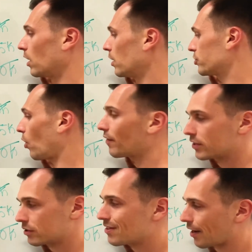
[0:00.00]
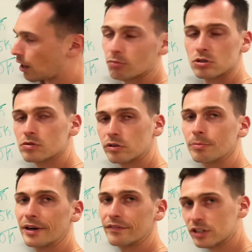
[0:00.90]
So obviously that comes with a little
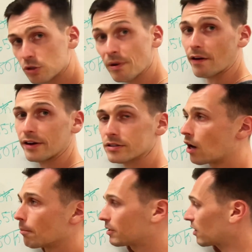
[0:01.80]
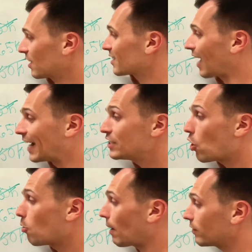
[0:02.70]
bit of experience, but the thing is I
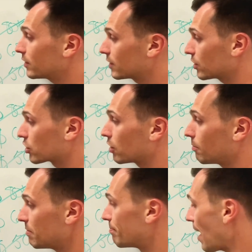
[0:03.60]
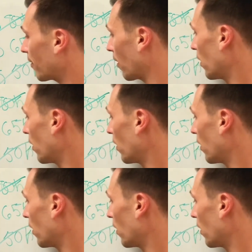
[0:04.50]
know my listing is gonna be better,